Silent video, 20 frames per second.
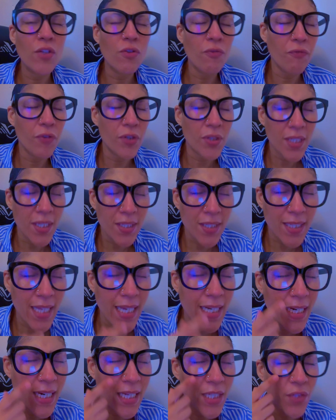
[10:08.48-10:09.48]
Lord, thank you for
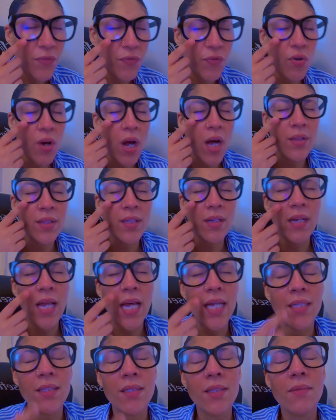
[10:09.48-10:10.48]
sustaining us throughout
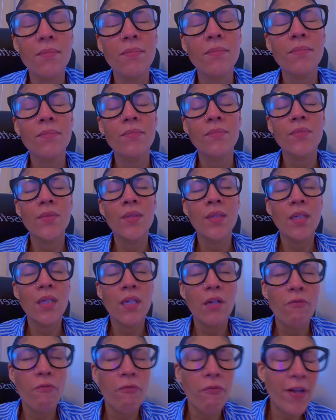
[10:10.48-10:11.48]
the night.
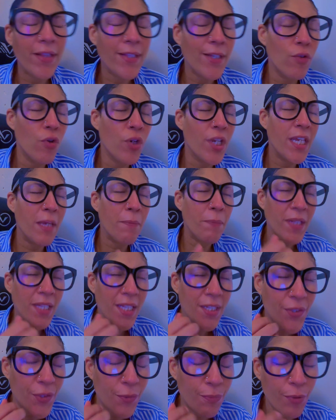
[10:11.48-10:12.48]
Father Lord,
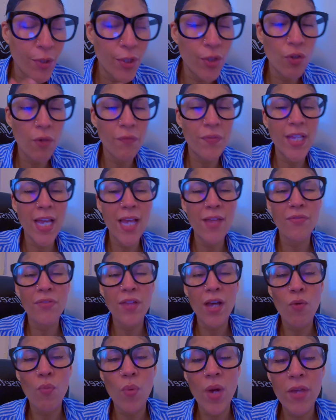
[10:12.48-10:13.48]
keeping the spirit of
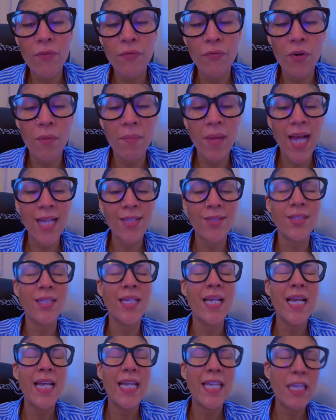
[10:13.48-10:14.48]
death away from
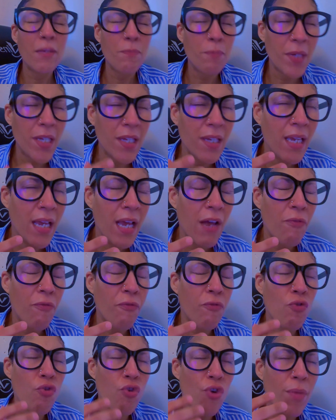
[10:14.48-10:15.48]
us, keeping
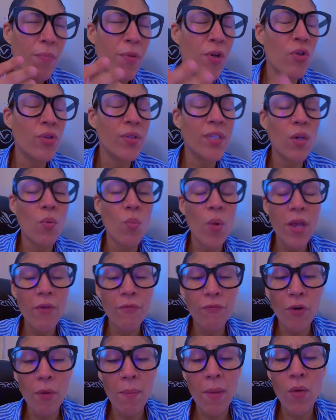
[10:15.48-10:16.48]
criminals
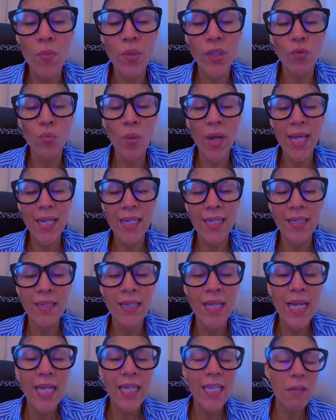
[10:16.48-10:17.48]
away from our
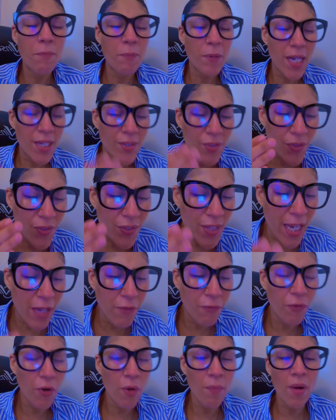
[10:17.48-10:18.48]
dwelling, keeping us
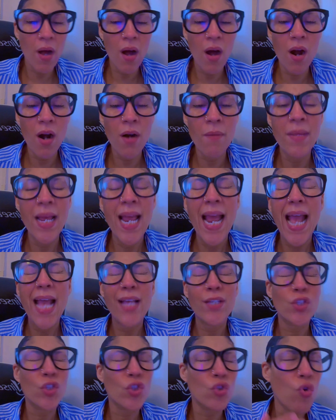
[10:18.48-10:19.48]
safe from harm,
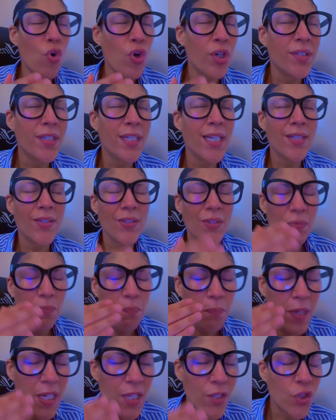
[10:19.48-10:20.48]
escorting us
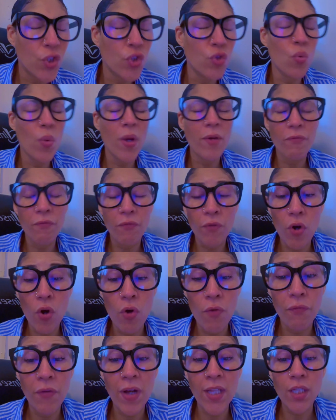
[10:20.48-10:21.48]
in peace to and
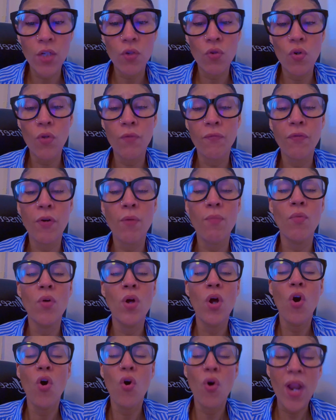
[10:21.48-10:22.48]
fro, Father Lord,
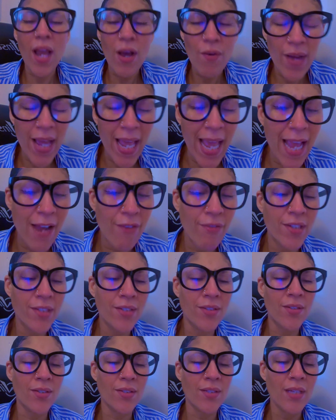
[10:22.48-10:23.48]
from all our
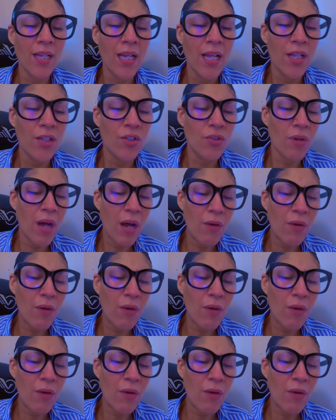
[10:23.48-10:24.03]
errands